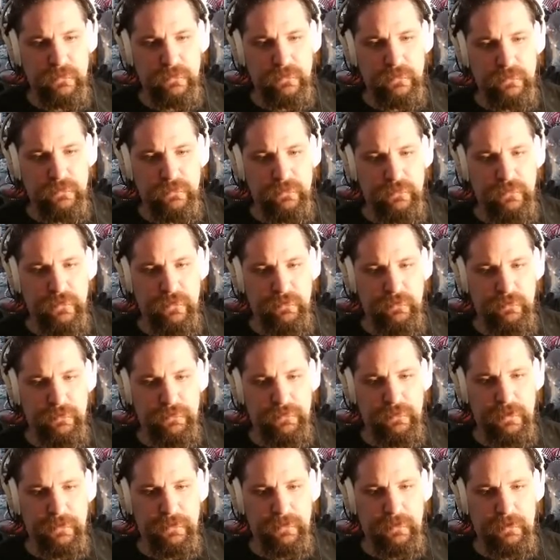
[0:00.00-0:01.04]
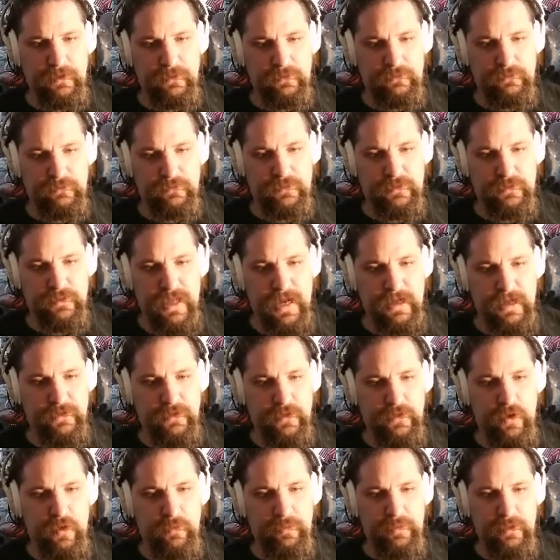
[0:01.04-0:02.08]
So, there's another gate
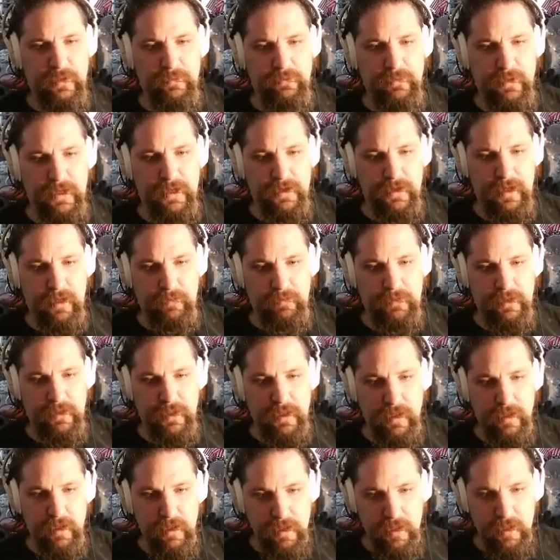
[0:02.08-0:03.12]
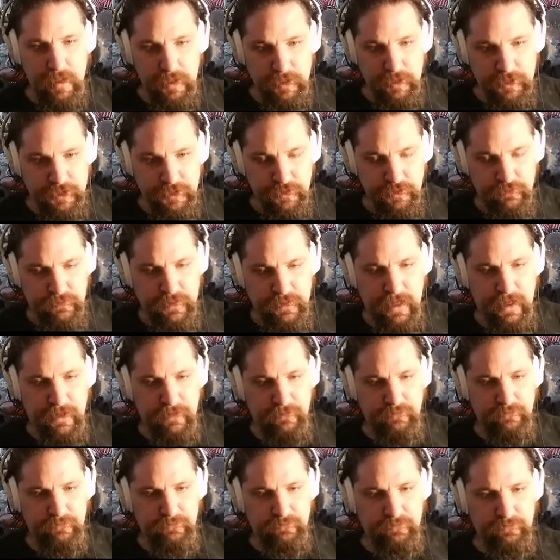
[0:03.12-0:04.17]
to open, but I'm gonna shoot that
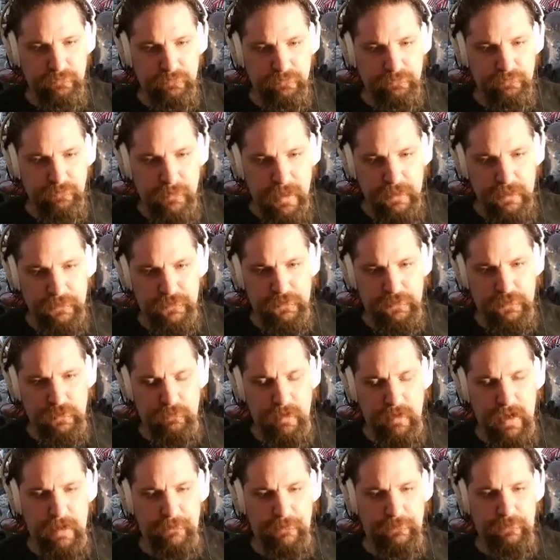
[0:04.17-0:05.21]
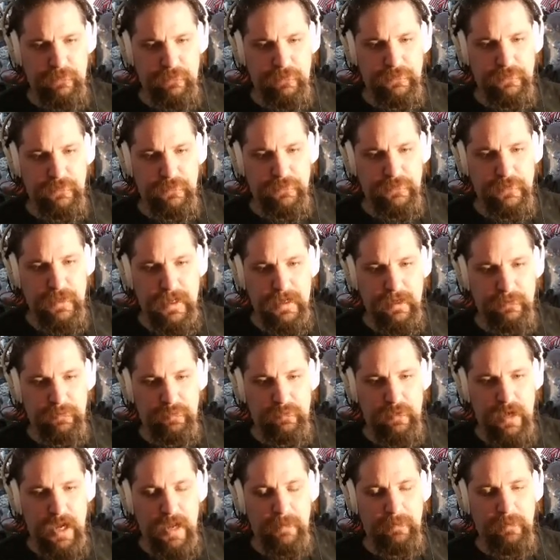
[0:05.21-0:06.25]
monster rat first so he's not a
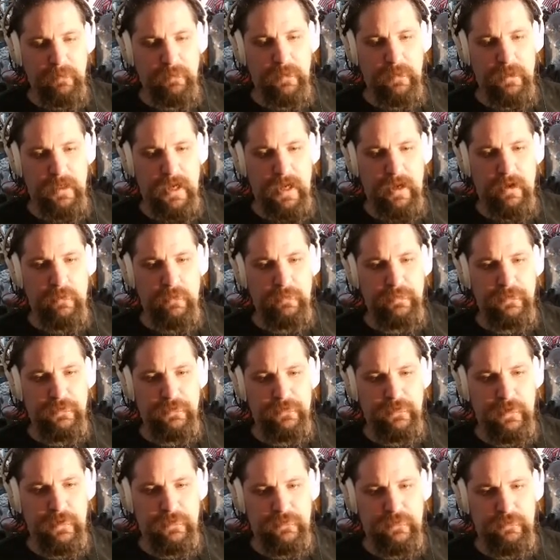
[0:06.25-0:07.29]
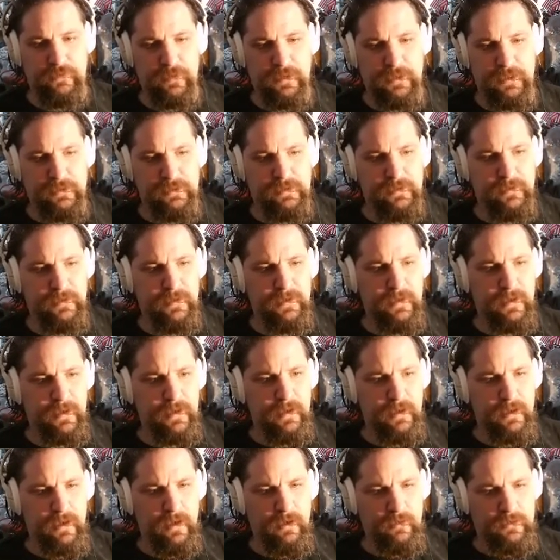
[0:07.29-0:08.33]
problem when I open Sesame.
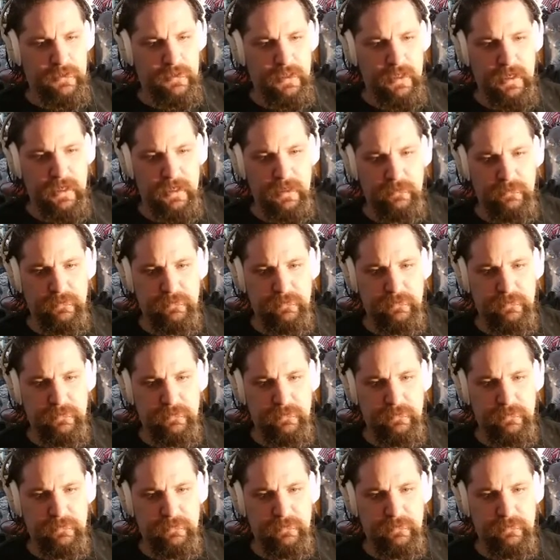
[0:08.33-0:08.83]
Okay.